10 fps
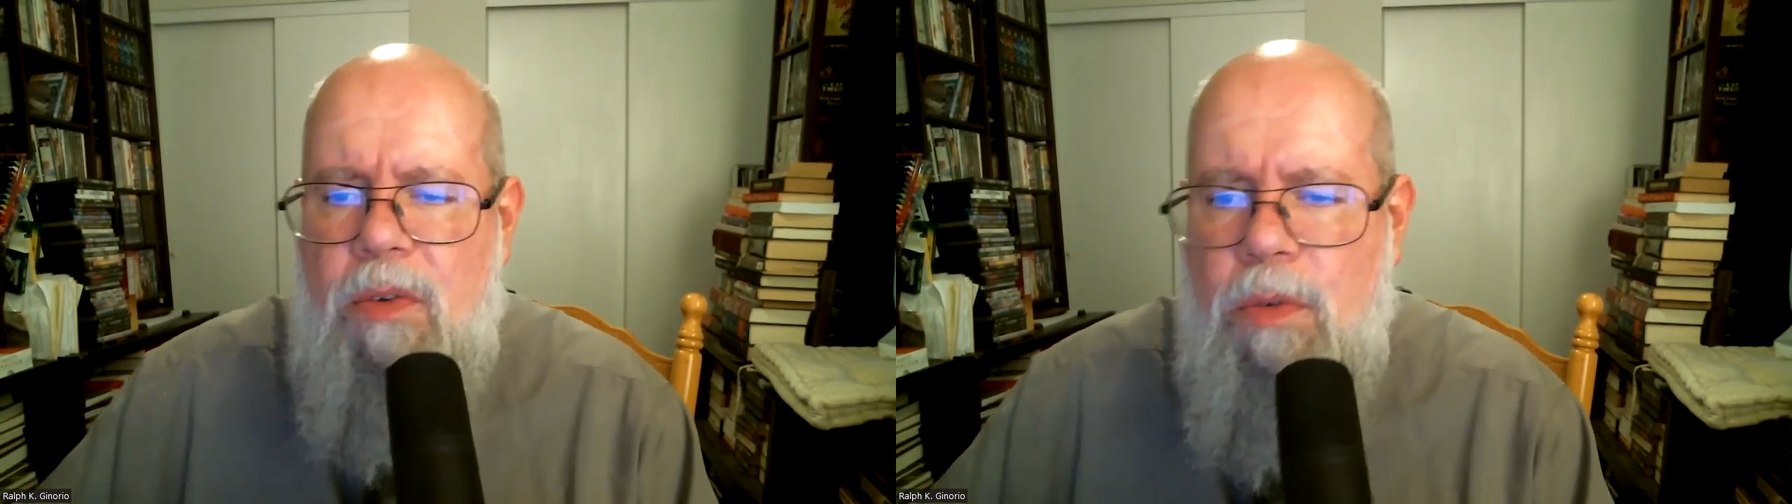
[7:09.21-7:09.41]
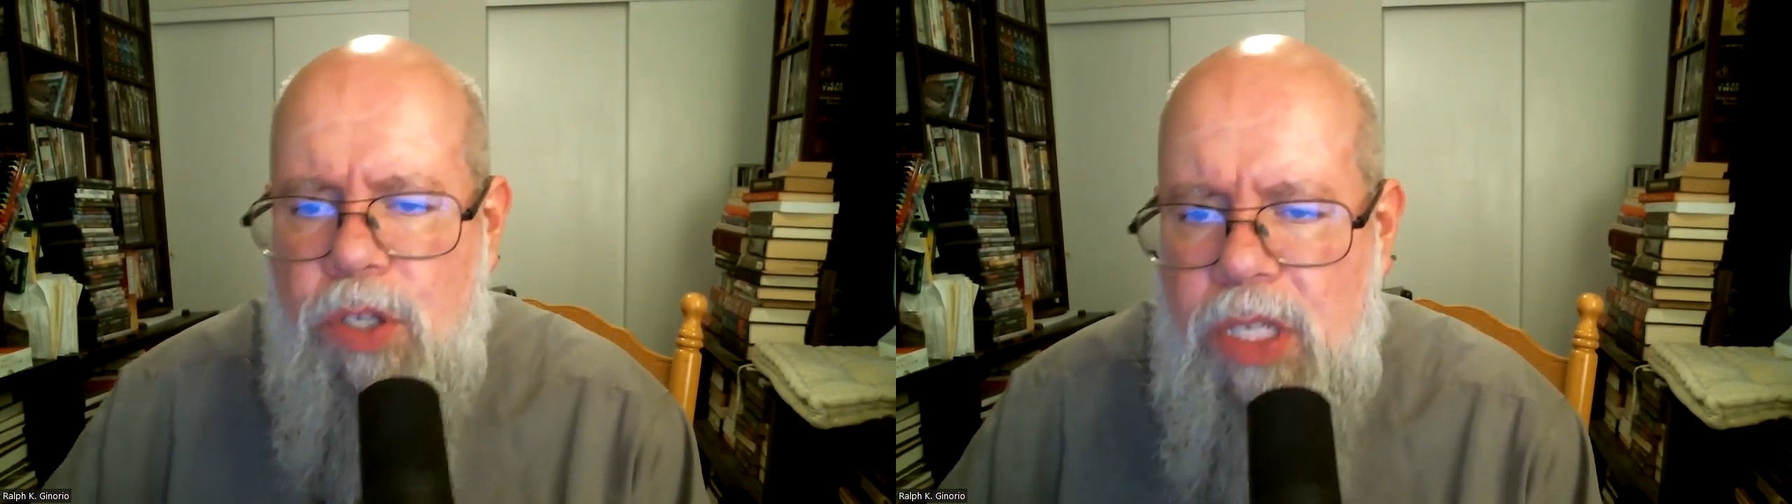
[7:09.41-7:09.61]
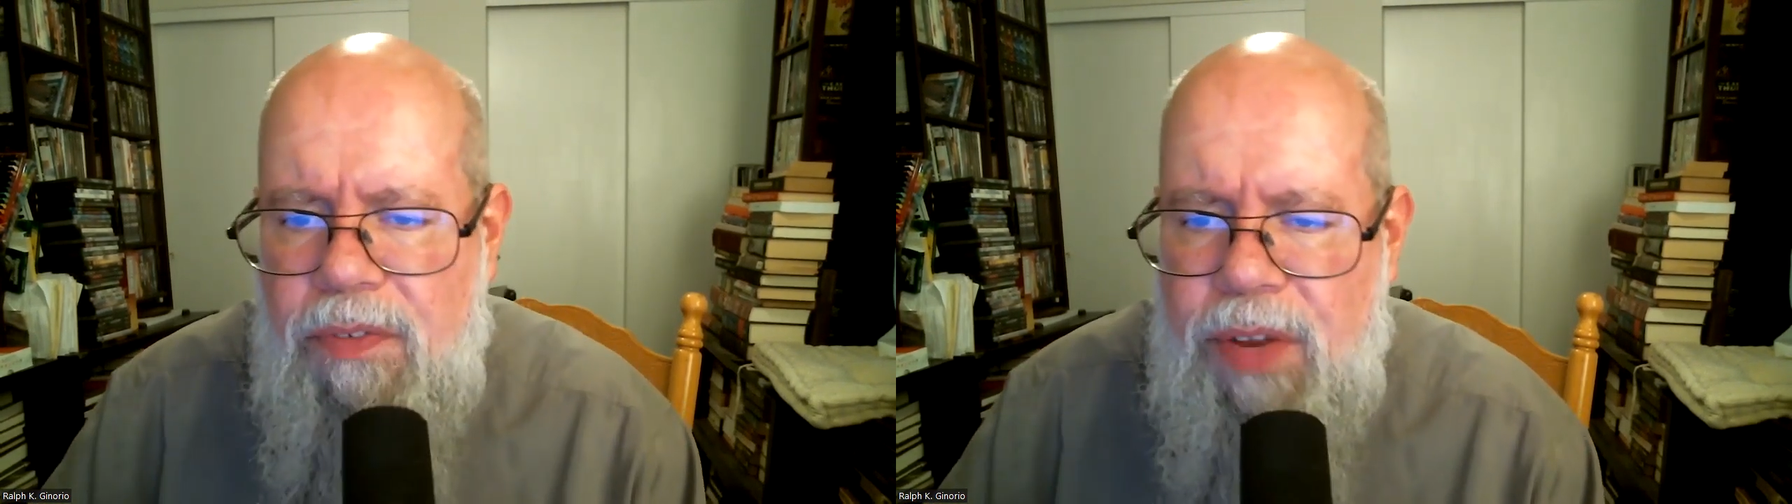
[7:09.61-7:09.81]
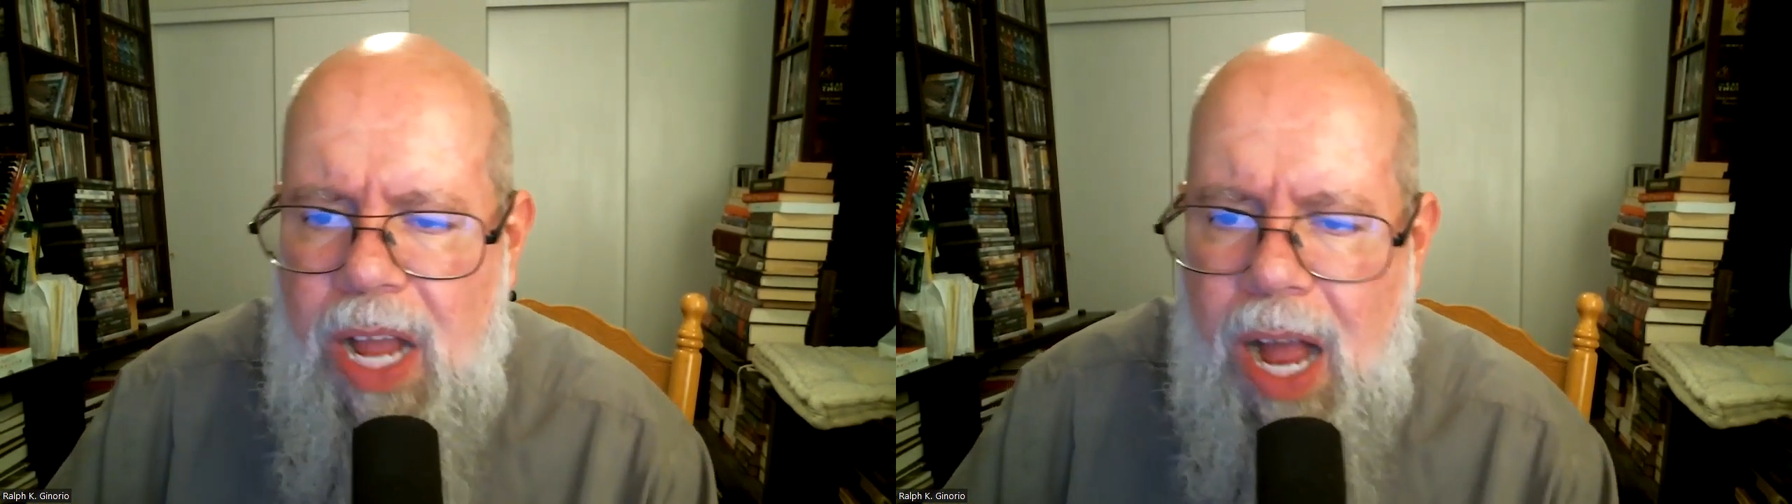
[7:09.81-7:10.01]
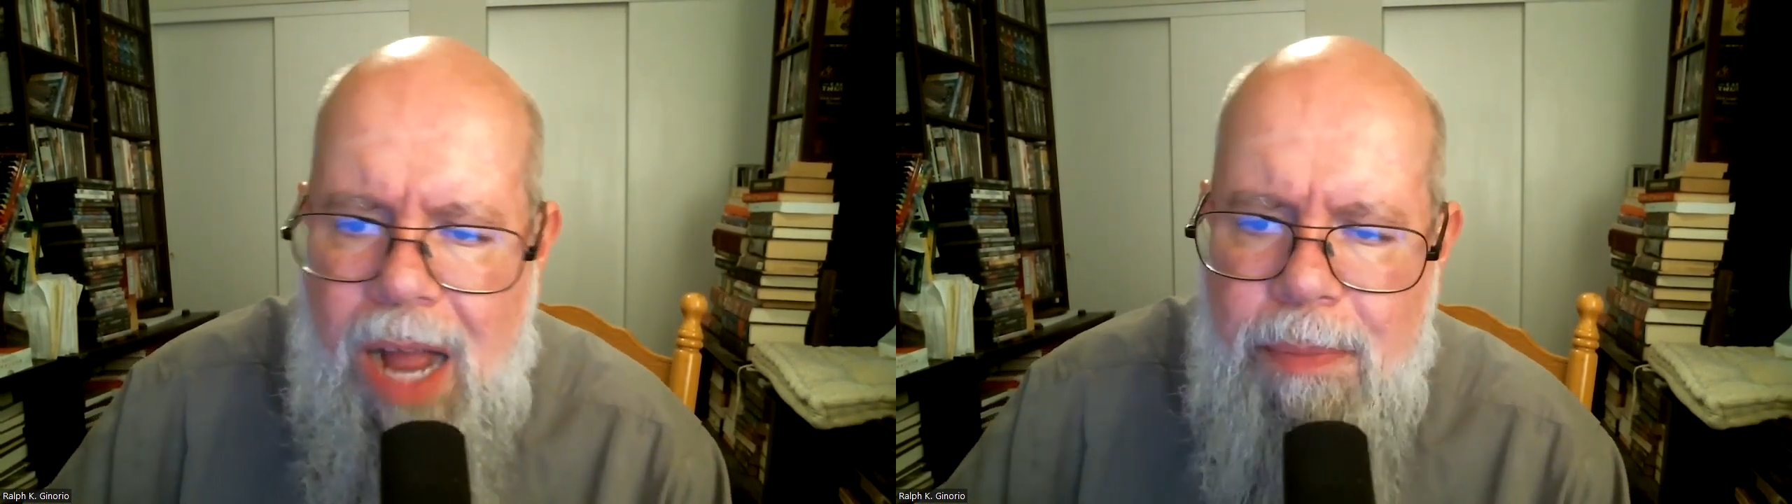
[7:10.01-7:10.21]
receiving
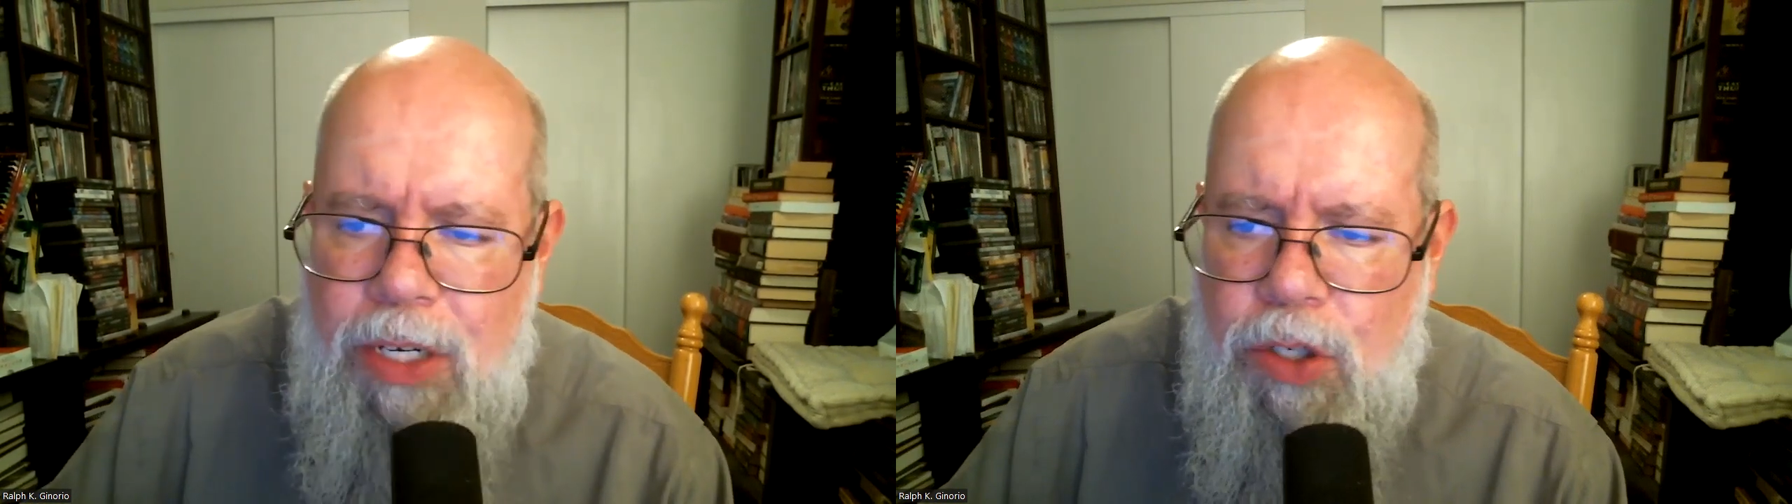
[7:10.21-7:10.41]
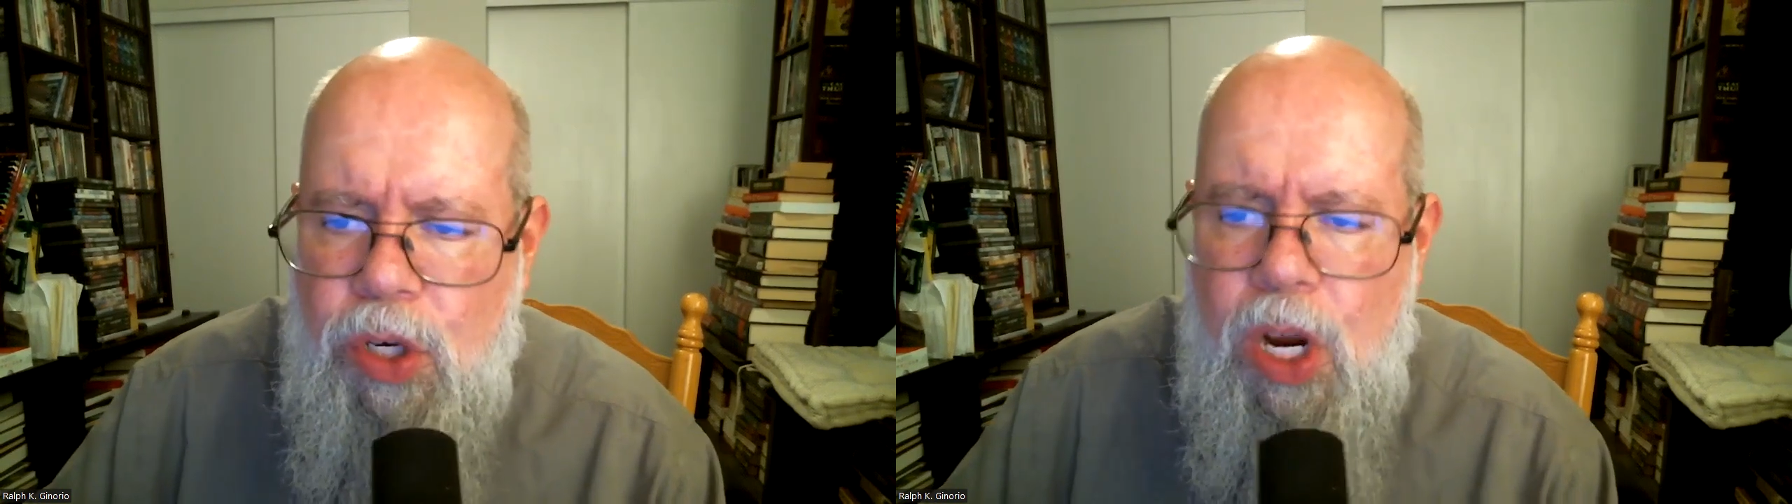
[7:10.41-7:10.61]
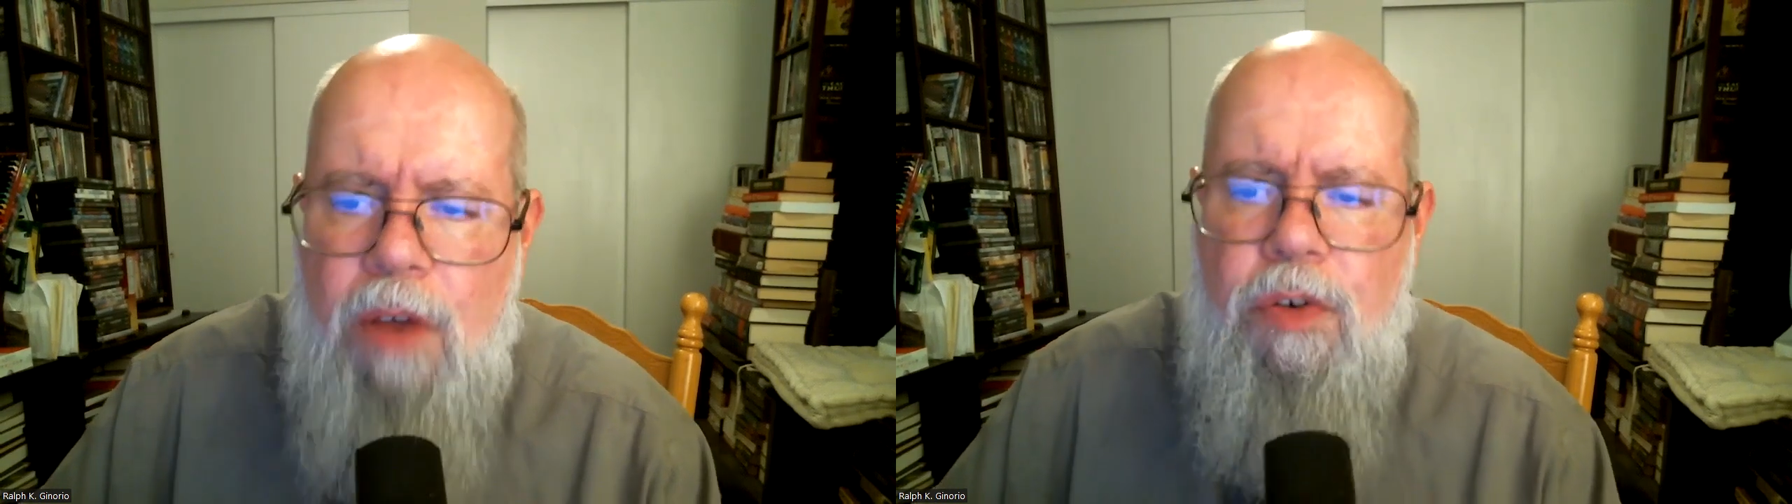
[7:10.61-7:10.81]
homage